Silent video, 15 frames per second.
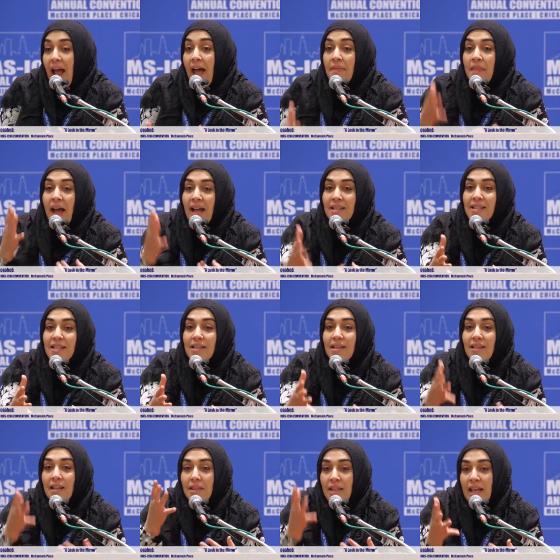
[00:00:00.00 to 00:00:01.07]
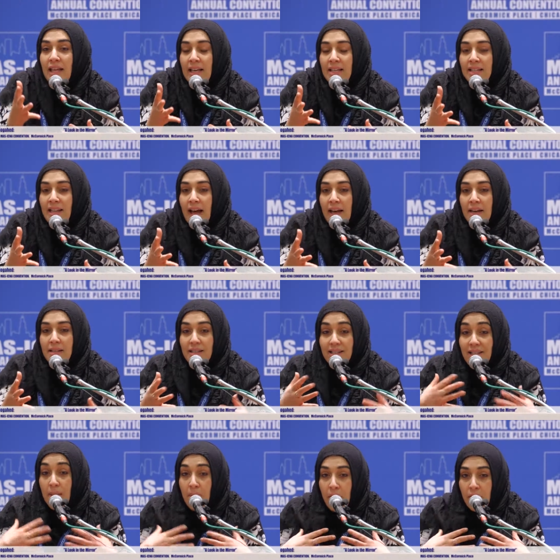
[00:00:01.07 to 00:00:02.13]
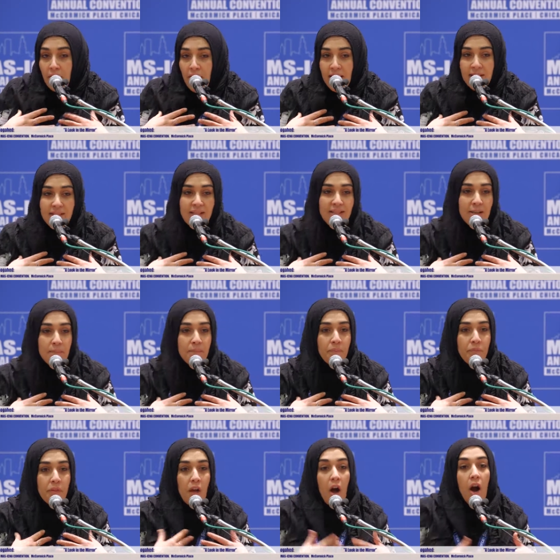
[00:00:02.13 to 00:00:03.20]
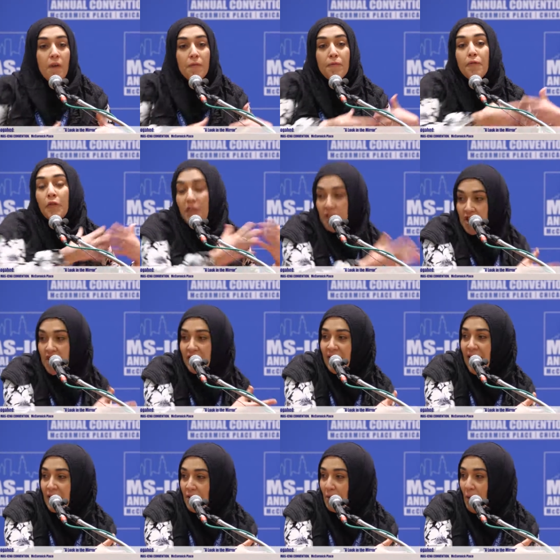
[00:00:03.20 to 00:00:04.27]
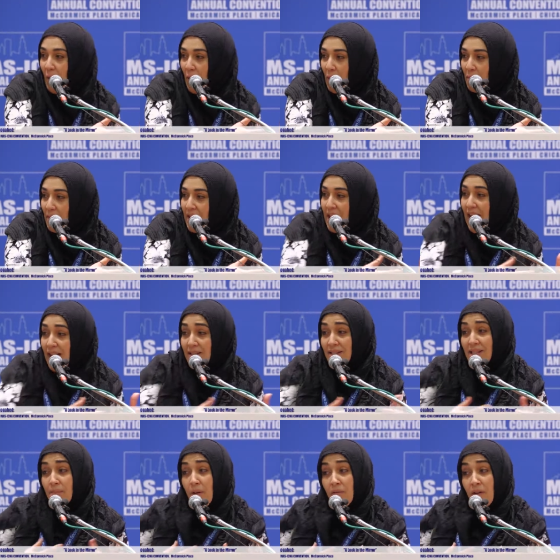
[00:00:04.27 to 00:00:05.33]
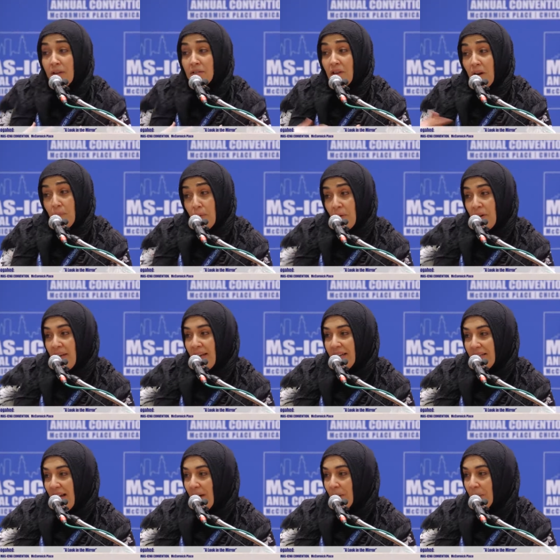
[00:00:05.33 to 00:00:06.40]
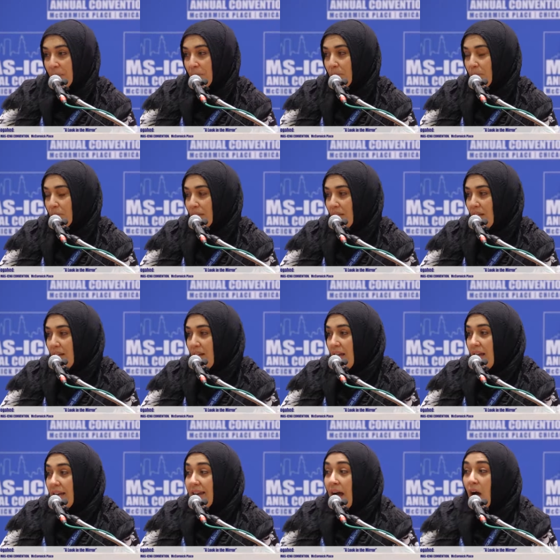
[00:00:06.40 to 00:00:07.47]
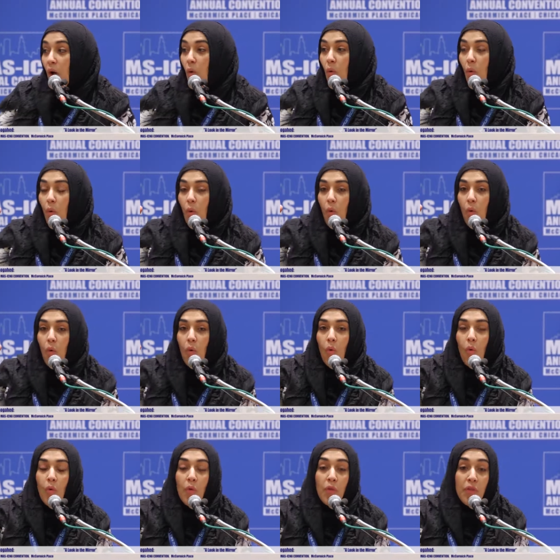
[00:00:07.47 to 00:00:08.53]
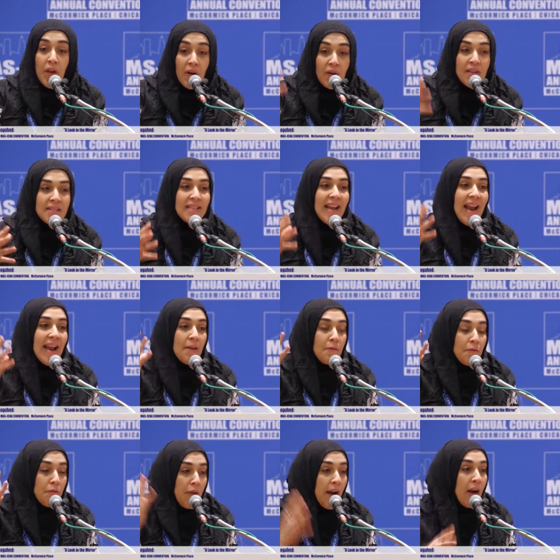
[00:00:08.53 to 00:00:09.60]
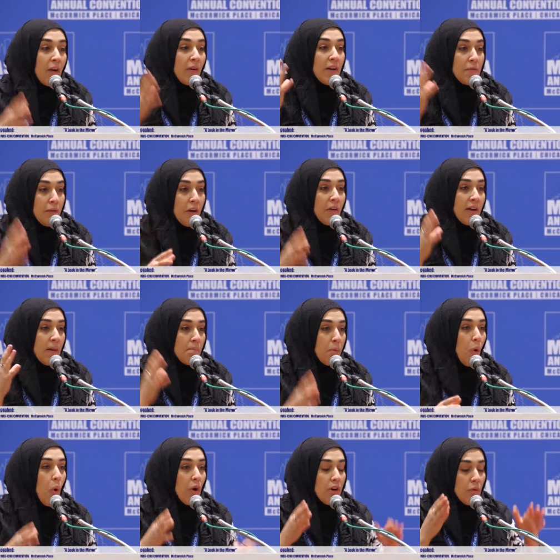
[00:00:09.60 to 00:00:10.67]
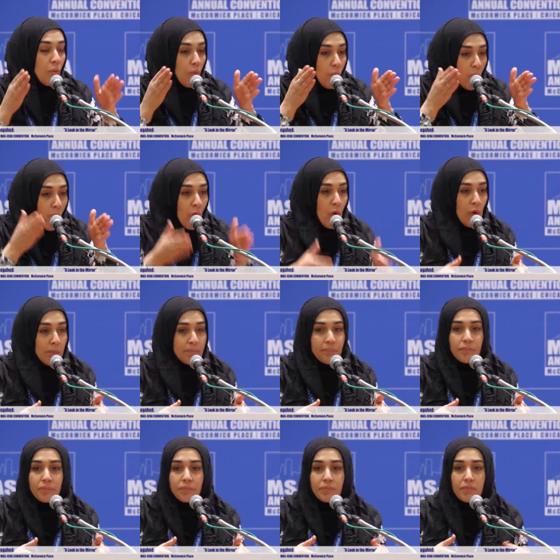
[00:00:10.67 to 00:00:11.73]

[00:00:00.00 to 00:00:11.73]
And that's the thing is that some of us are furnishing that new home and some of us are burning it down. Now, there is a very, very important role